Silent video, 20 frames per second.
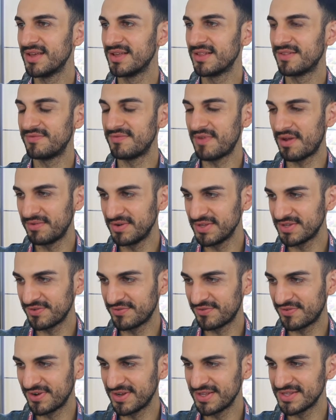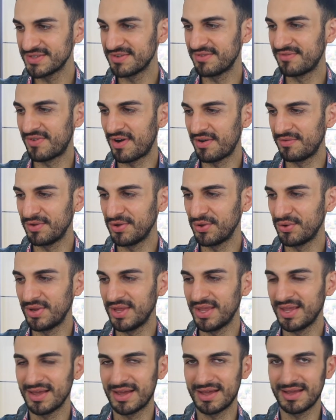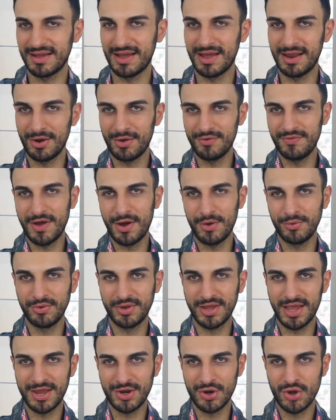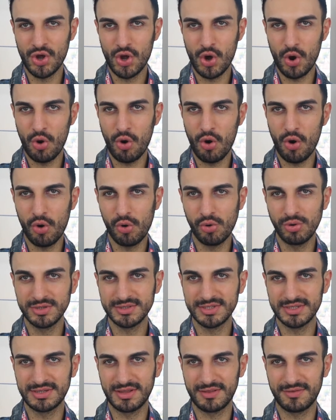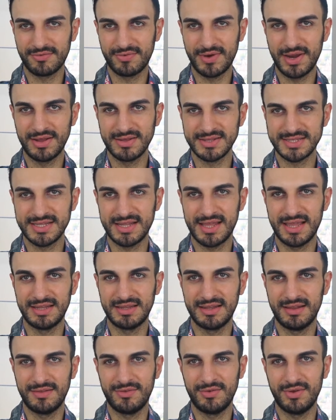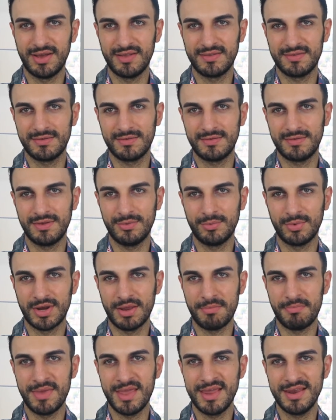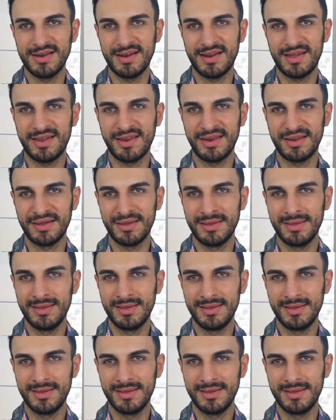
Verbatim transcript: it's very different, very unique. I love how you can hold this fragrance like this. You guys see what I mean? Like,